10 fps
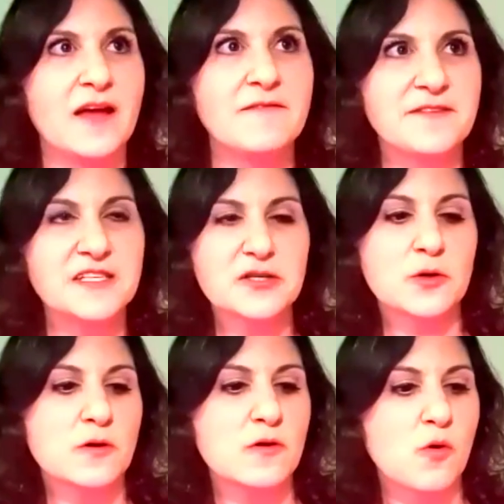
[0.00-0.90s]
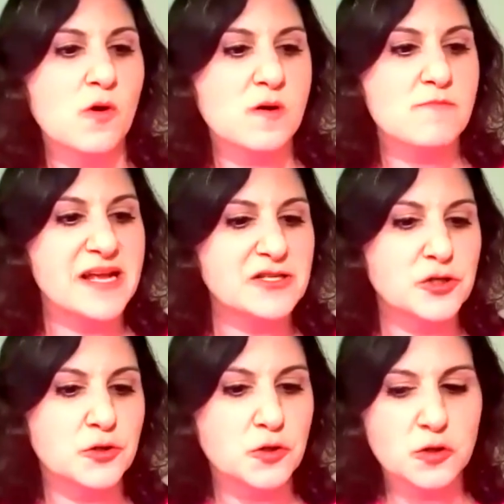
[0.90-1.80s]
physical or
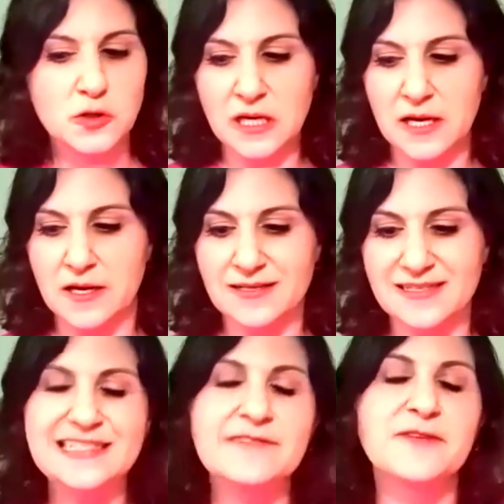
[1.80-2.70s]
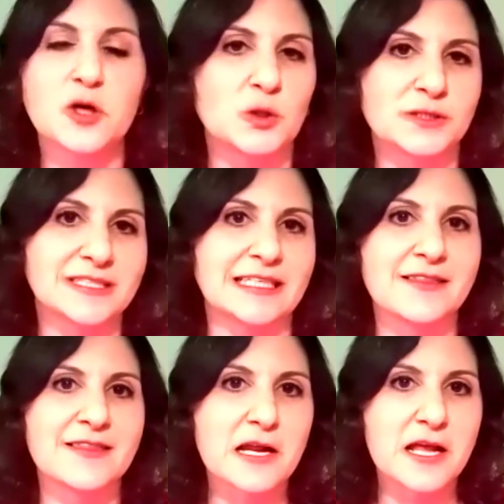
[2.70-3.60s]
mental difficulty
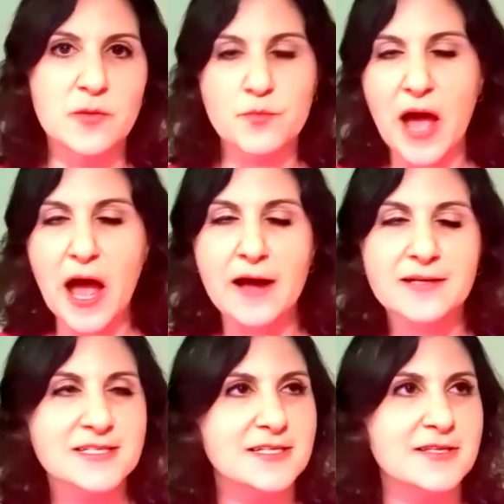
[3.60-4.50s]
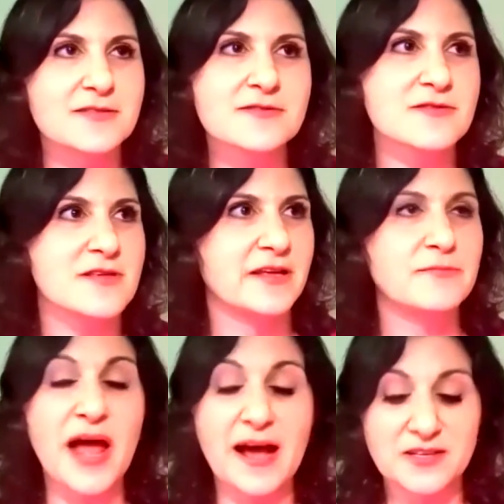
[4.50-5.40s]
that impacts
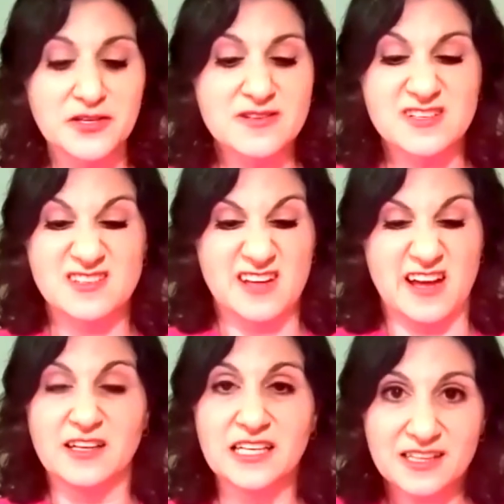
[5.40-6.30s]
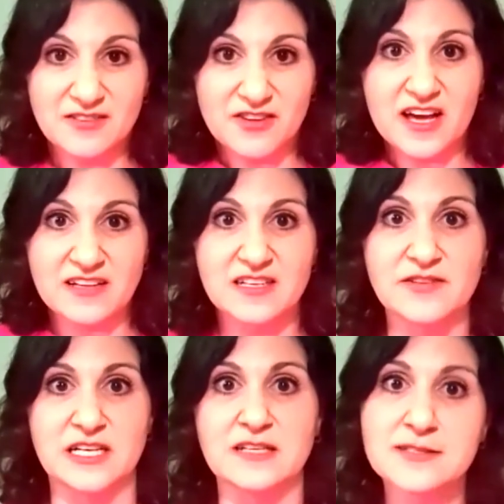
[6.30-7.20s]
your daily living
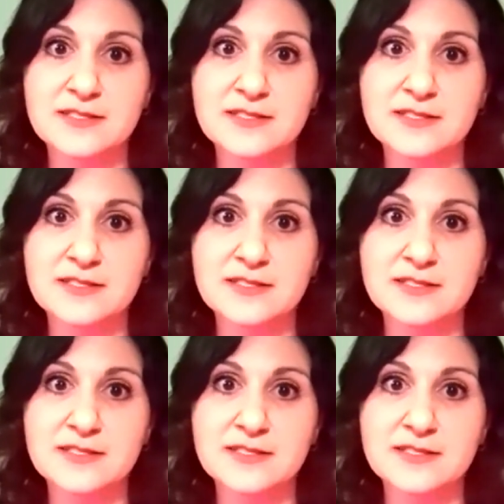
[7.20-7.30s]
activities.